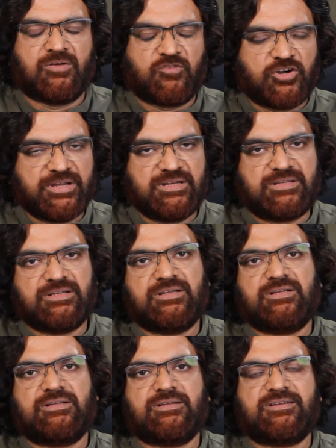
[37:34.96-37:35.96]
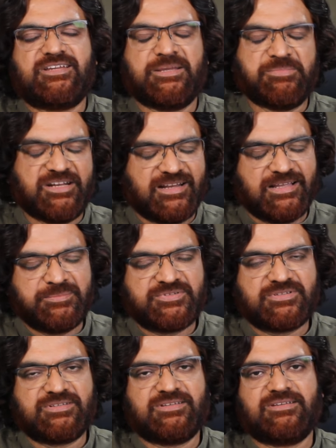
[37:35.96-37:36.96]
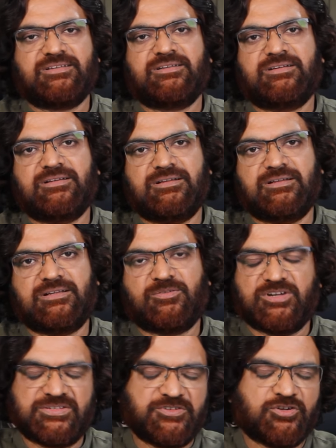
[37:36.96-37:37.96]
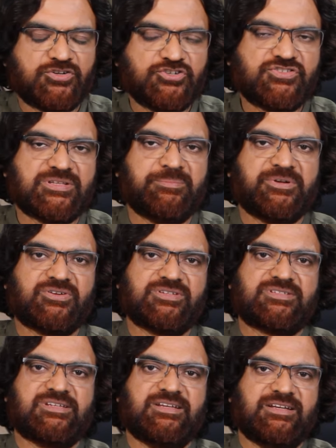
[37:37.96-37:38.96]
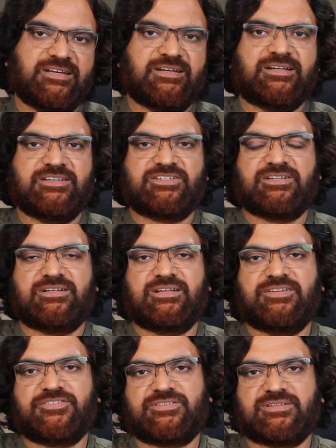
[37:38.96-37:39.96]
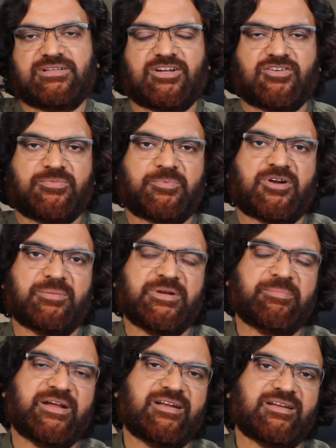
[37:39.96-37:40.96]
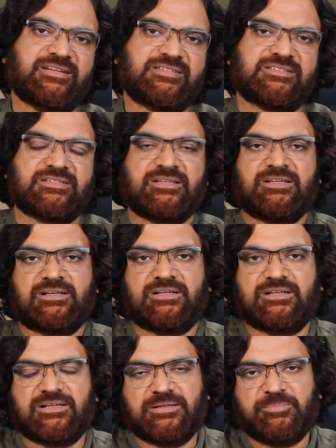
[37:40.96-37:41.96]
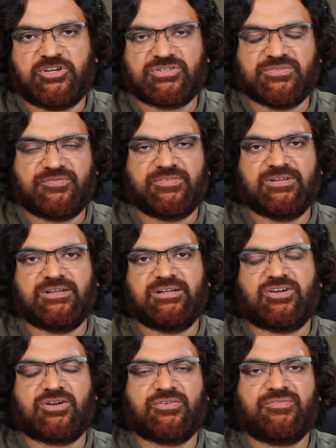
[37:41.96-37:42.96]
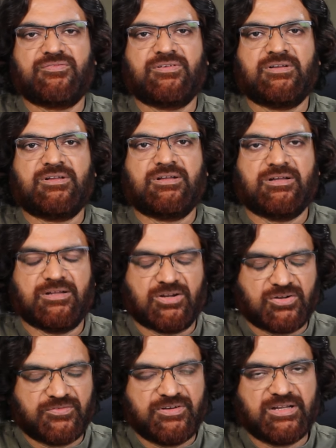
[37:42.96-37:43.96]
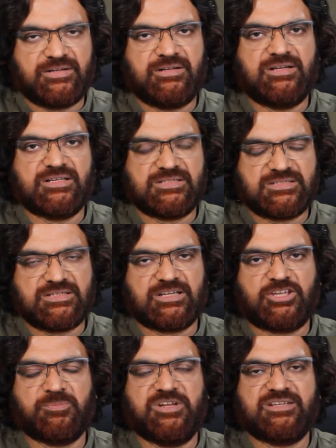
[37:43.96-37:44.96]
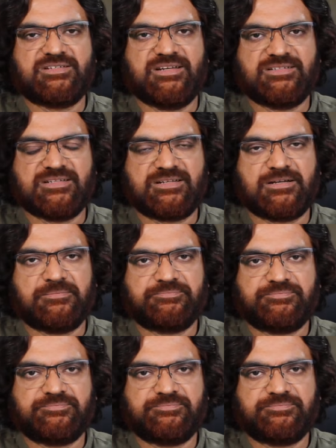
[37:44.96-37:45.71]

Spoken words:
Avoid table lamps. Nowadays, we don't use them because in Indian condition it gives a lot of problem in maintenance because of a lot of dust accumulation, etc.